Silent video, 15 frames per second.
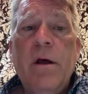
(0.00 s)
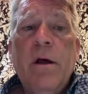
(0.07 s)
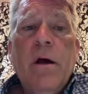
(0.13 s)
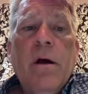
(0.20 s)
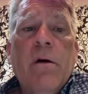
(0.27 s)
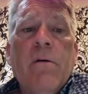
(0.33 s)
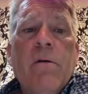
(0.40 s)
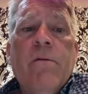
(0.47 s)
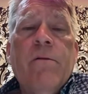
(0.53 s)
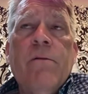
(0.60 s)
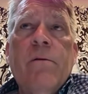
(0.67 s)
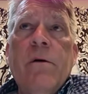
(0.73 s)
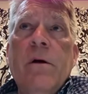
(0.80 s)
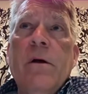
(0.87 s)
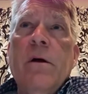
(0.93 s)
of
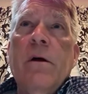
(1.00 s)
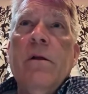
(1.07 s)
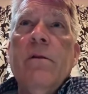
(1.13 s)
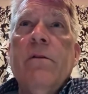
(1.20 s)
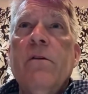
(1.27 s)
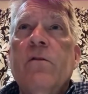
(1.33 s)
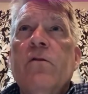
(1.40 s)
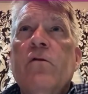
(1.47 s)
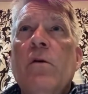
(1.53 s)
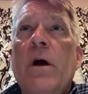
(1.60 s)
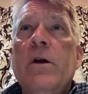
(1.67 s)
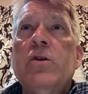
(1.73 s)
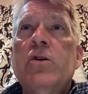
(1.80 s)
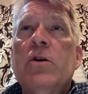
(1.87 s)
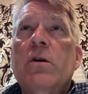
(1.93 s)
the
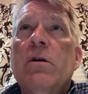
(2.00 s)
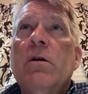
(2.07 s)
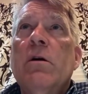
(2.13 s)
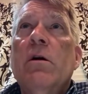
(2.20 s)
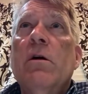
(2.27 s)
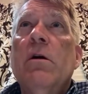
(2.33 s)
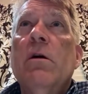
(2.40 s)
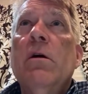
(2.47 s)
structure